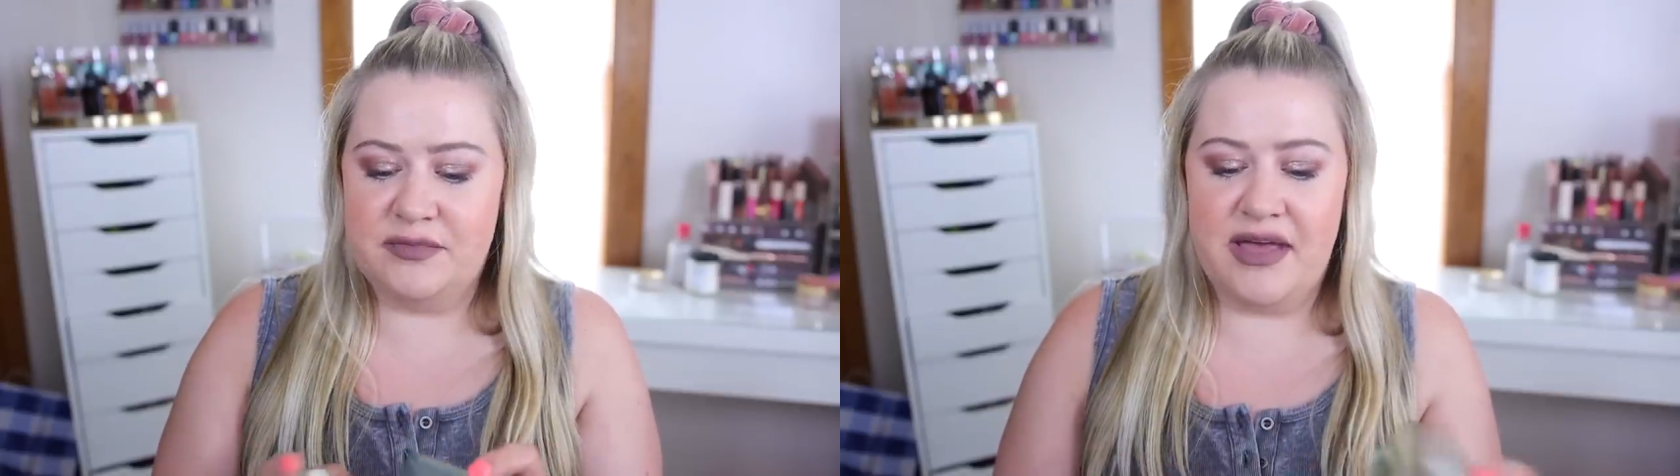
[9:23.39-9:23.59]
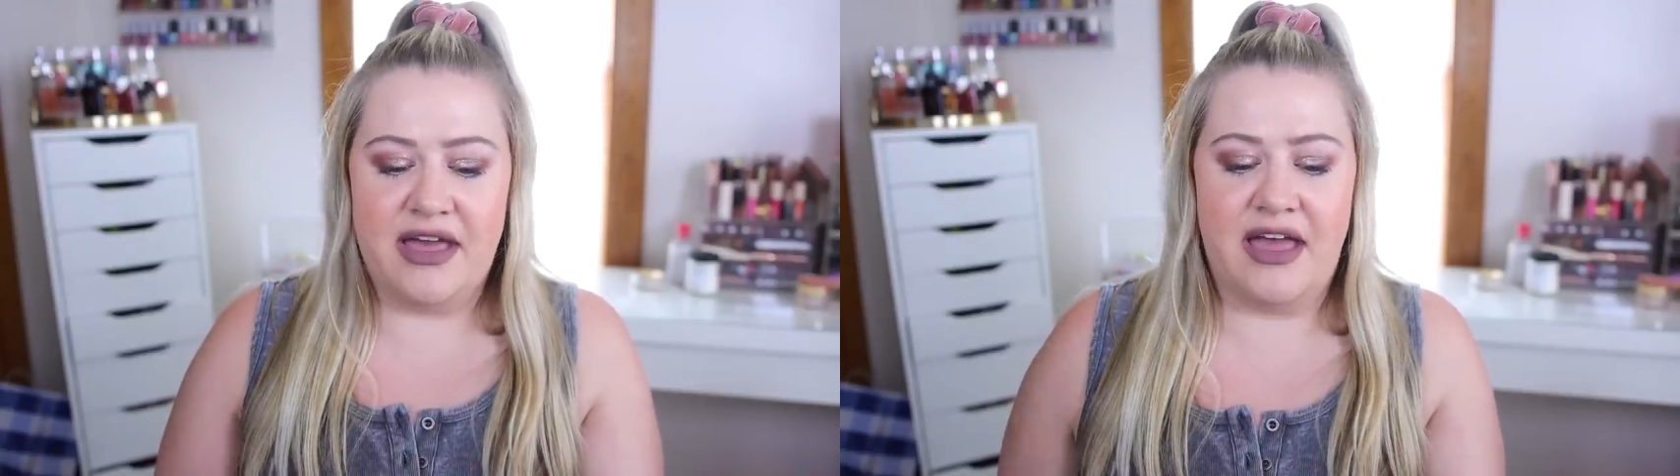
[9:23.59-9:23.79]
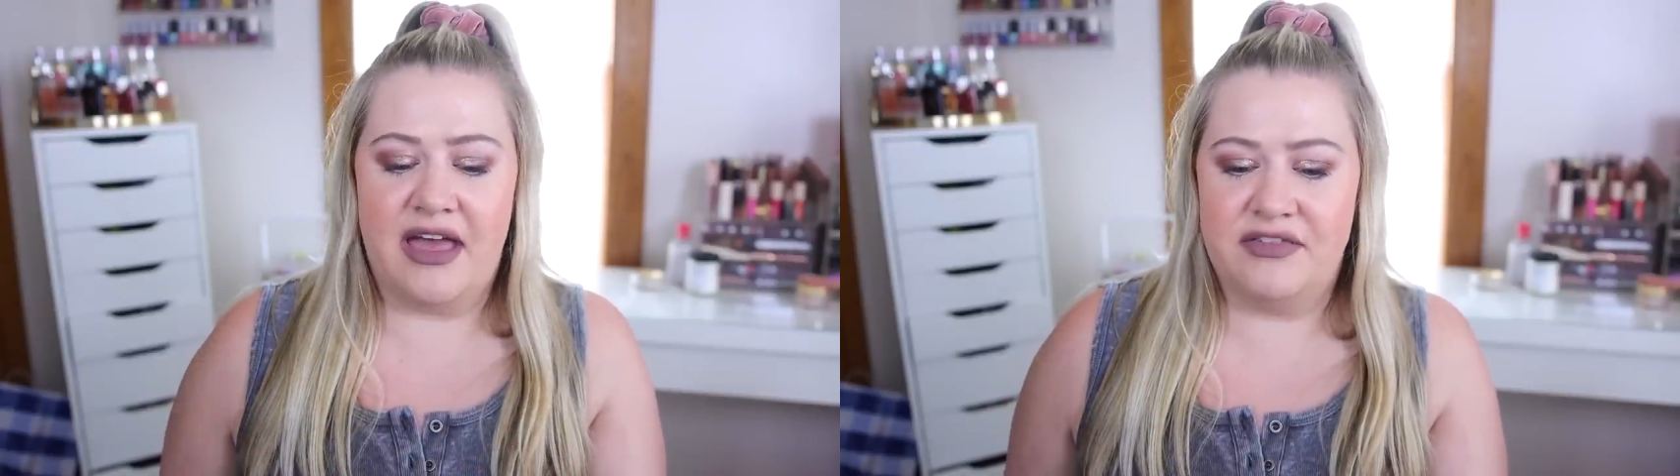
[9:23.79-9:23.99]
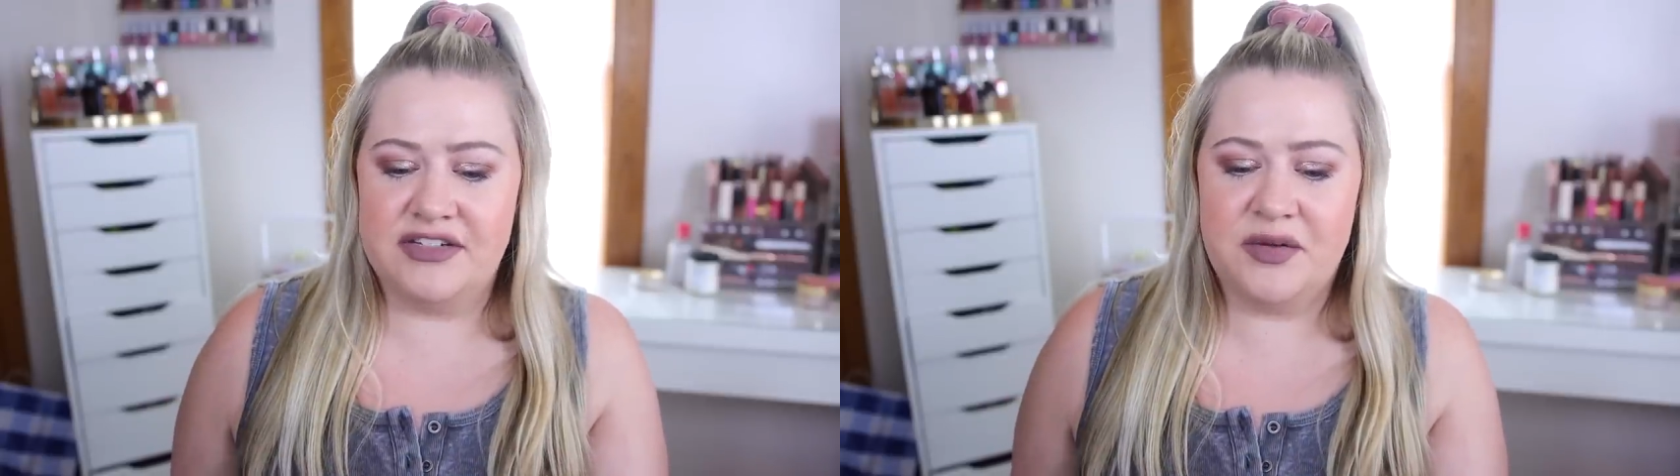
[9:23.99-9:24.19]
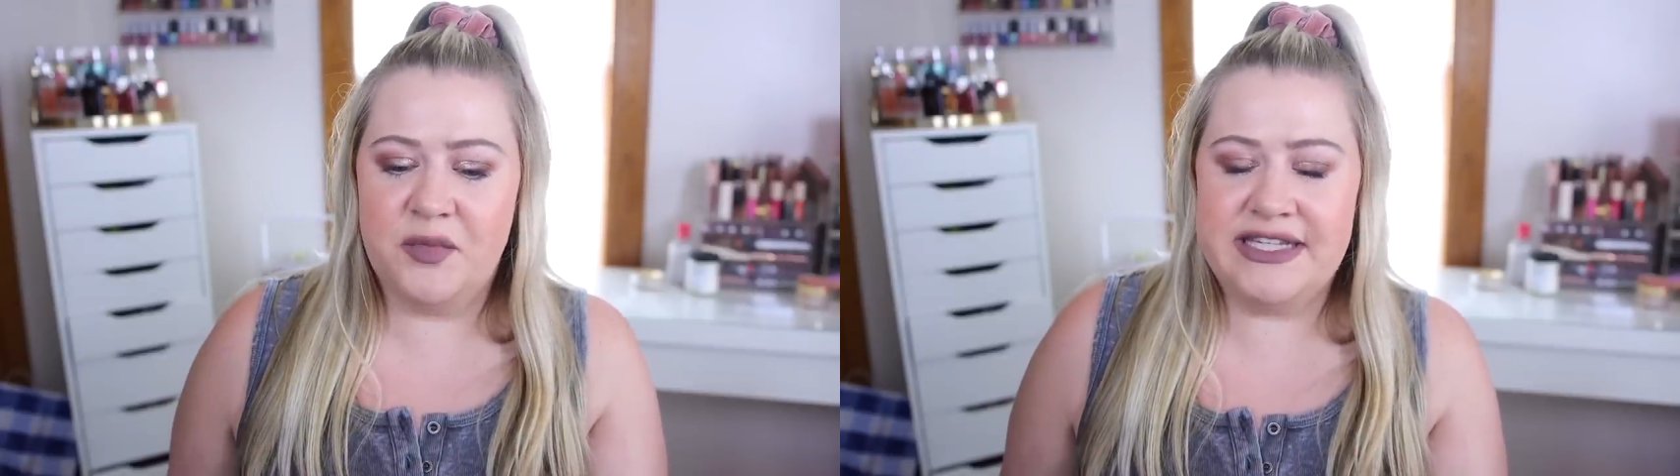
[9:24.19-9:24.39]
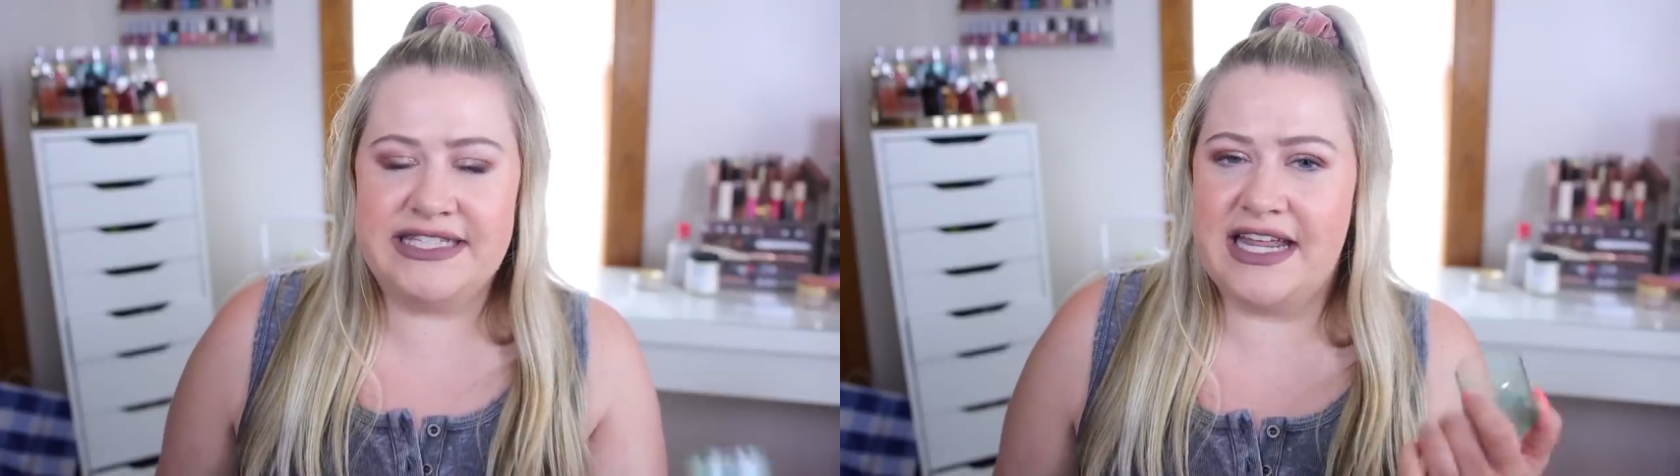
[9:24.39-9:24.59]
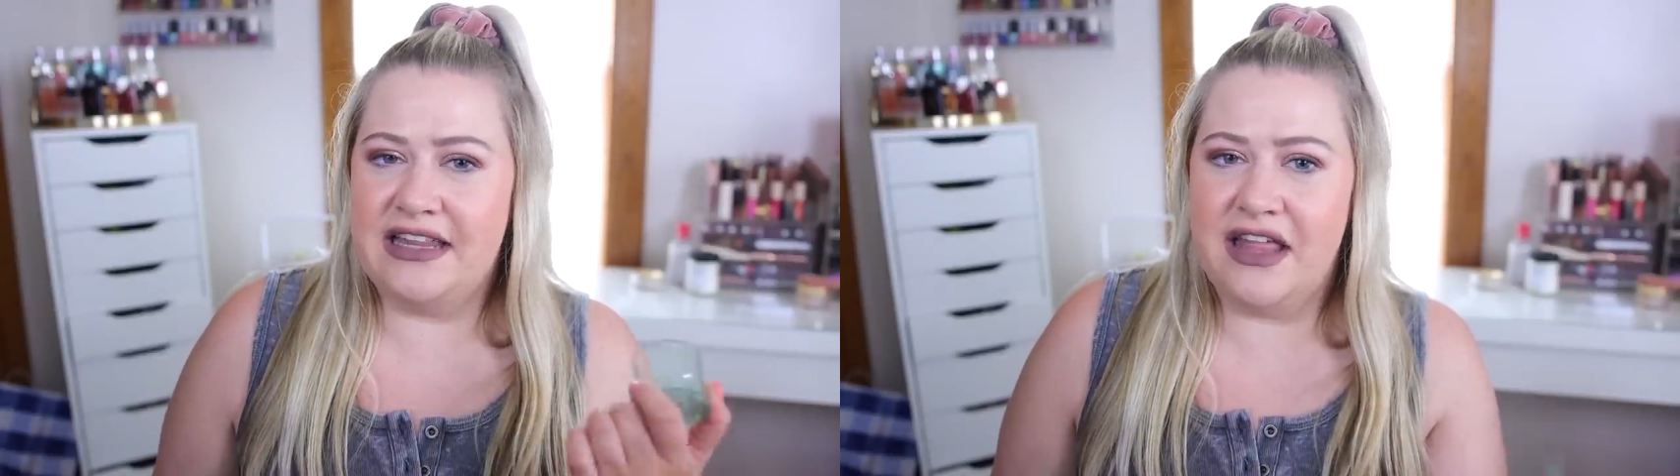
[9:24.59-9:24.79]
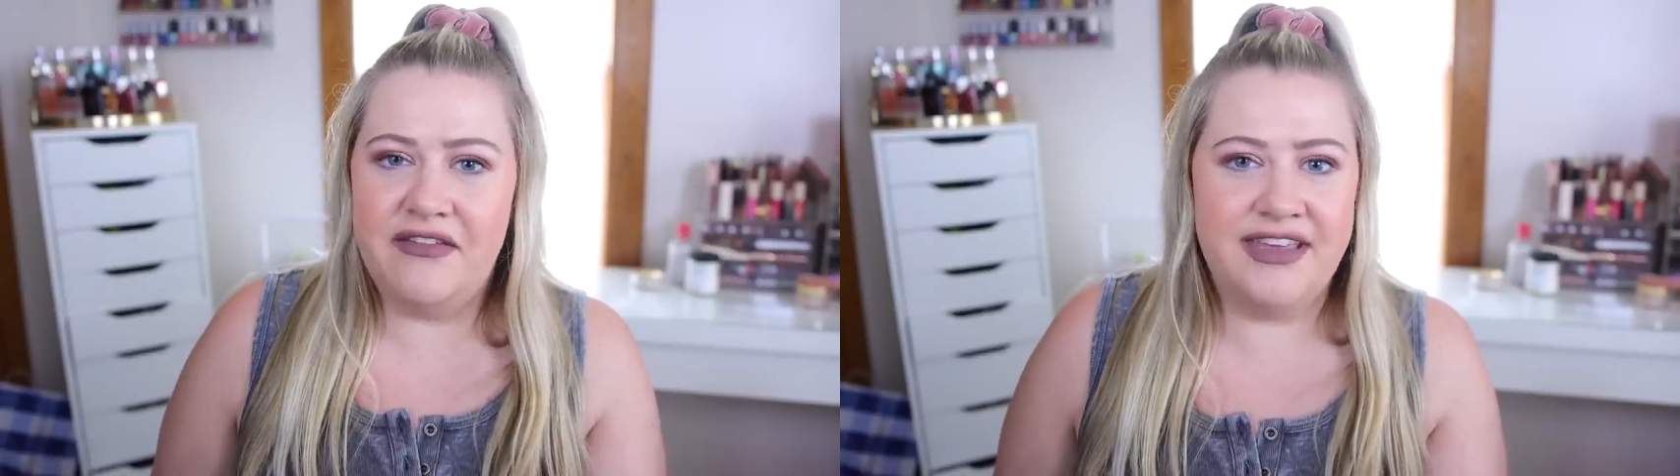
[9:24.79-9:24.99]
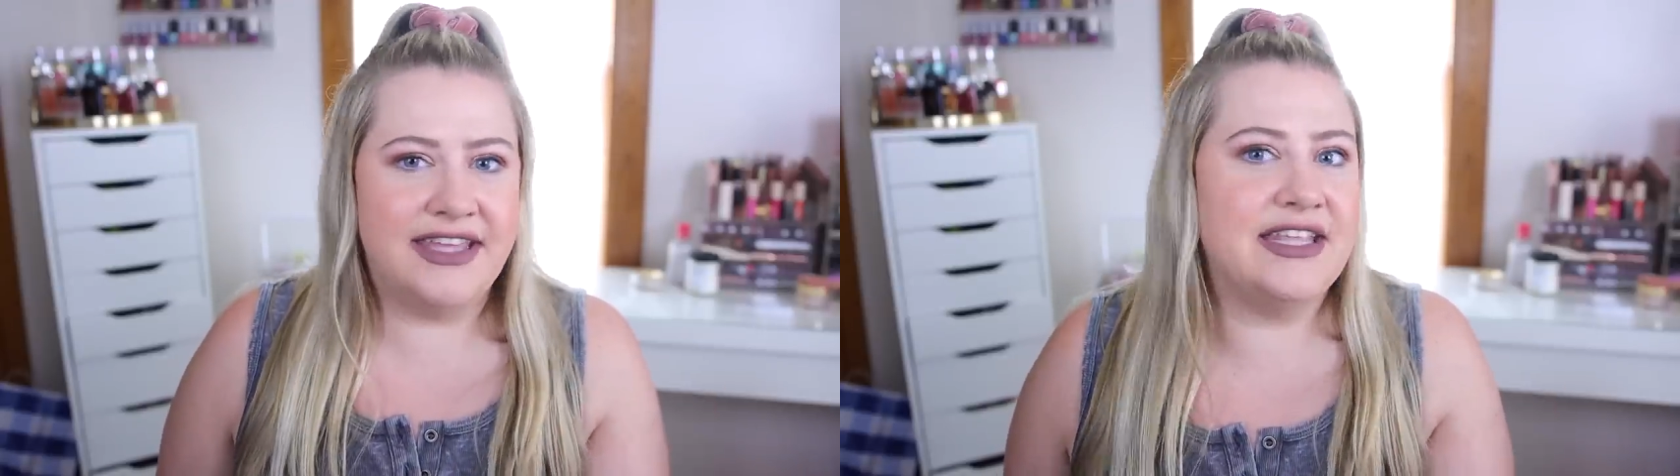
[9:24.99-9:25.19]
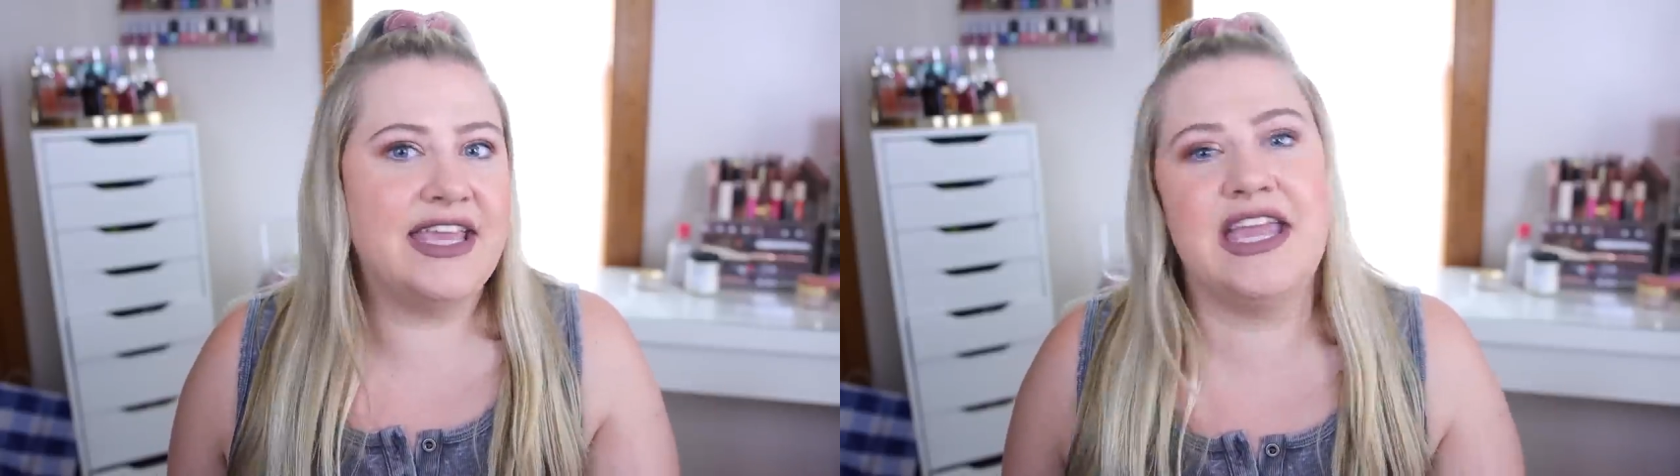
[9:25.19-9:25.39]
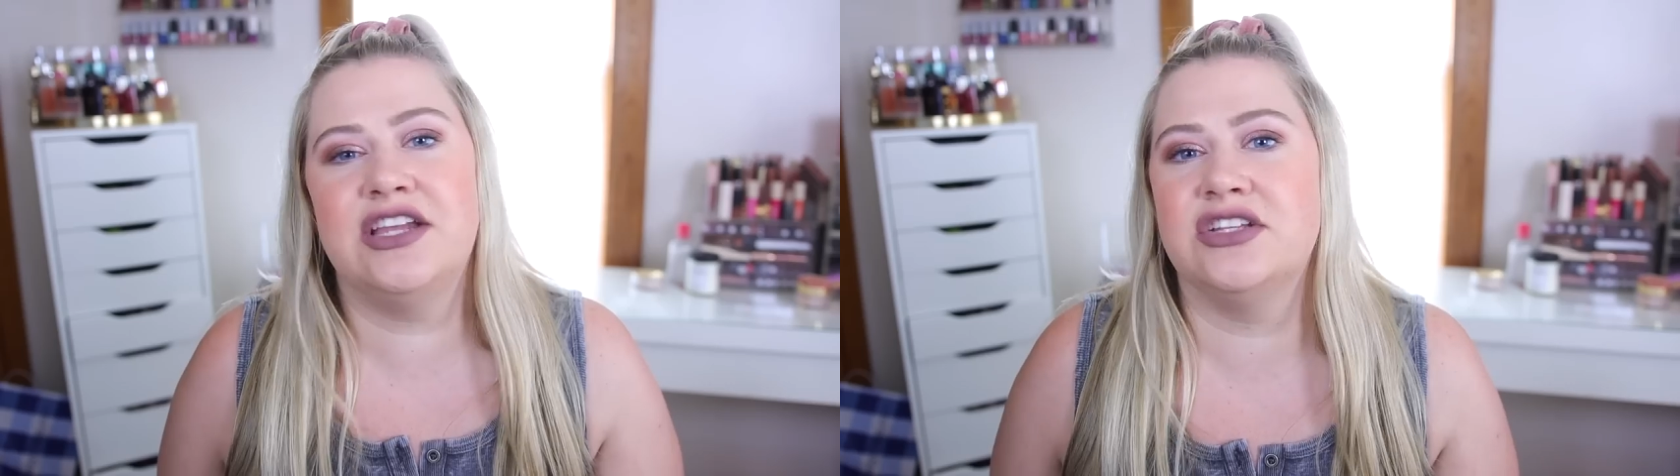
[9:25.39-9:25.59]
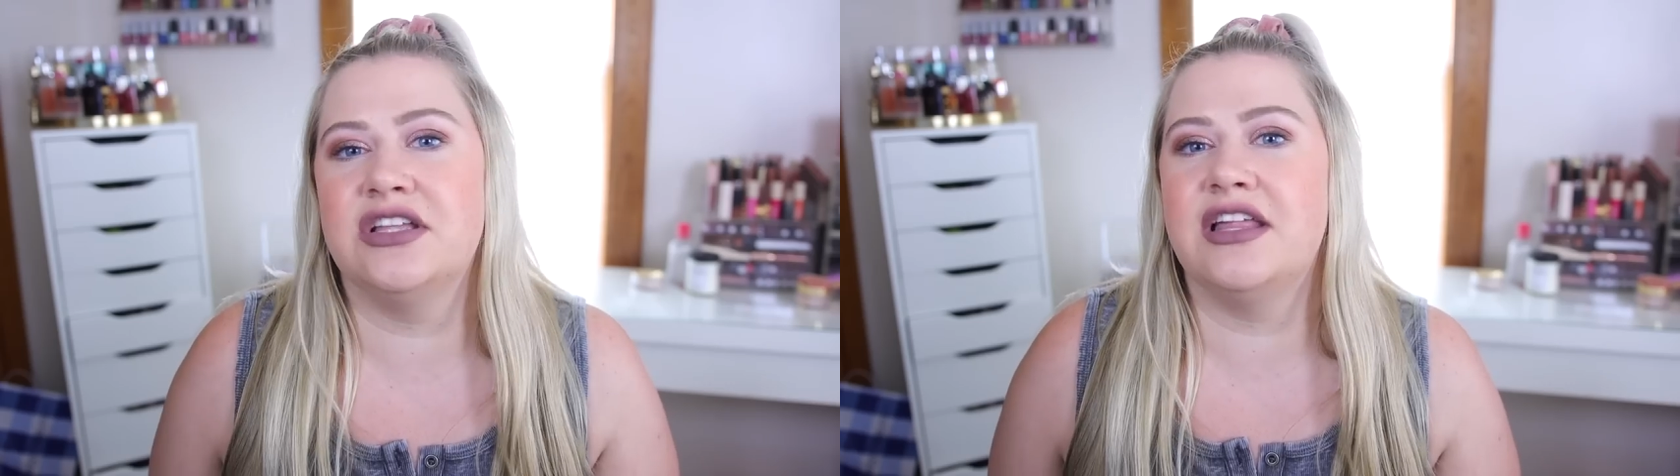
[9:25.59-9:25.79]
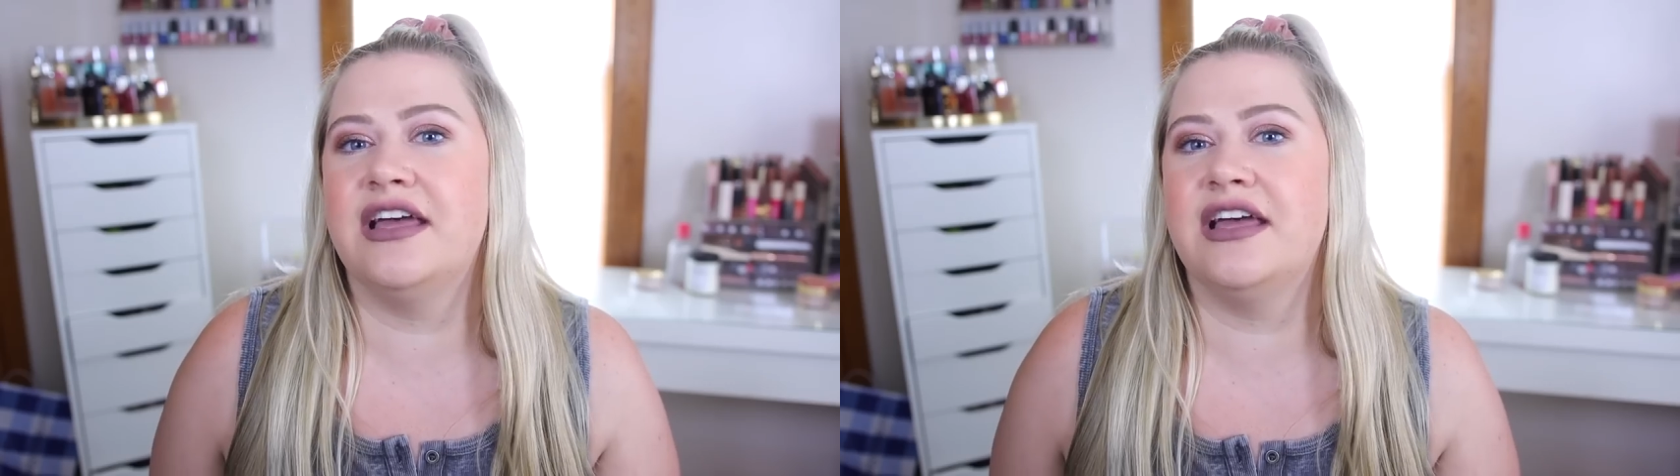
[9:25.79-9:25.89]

but for some reason I love it in the candle.